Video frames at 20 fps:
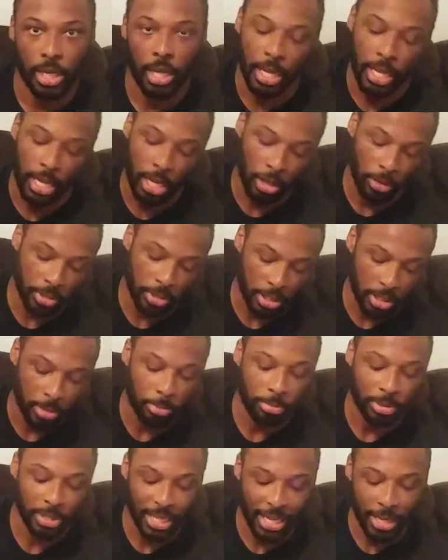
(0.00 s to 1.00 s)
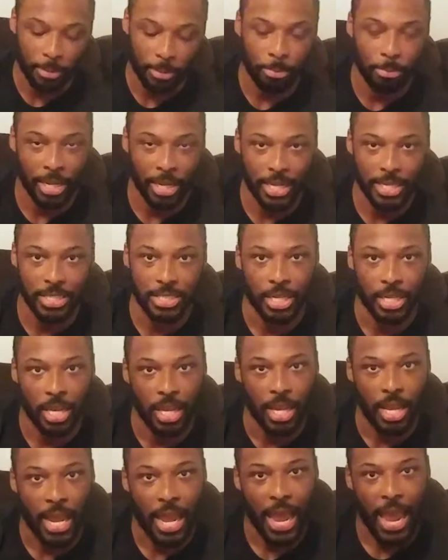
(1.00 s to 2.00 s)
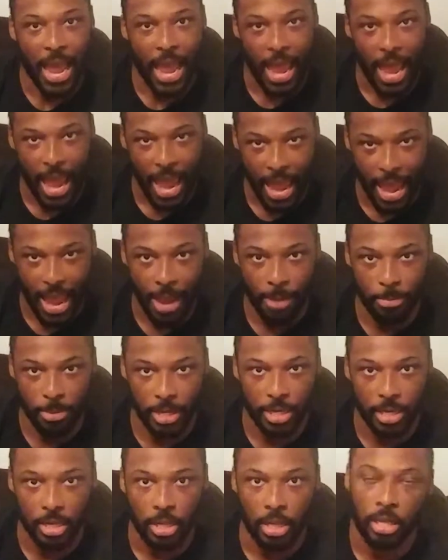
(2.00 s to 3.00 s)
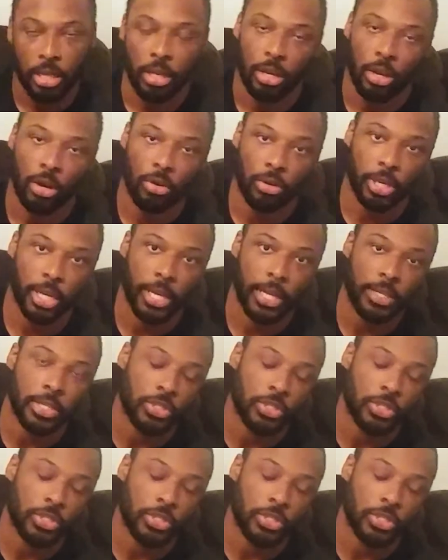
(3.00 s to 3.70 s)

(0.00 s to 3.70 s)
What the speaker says: A healthy plant-based habit, okay?